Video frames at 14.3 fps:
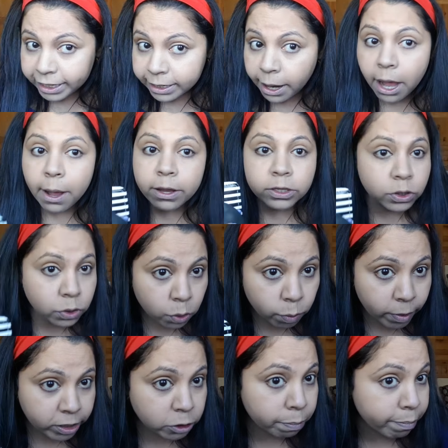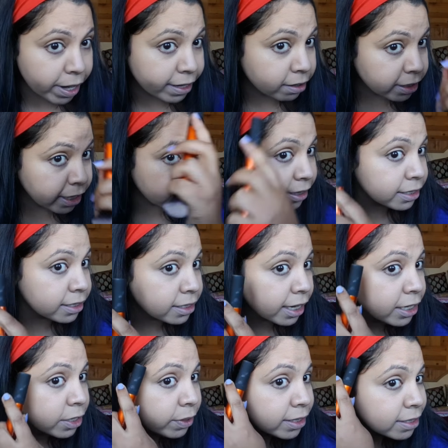it so much better than this
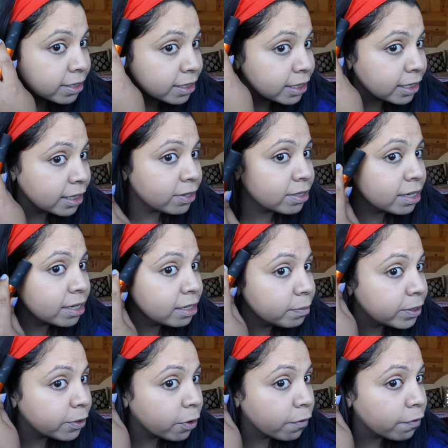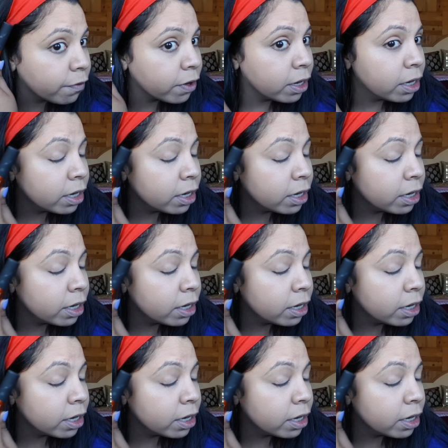side. You can see there's a little bit of,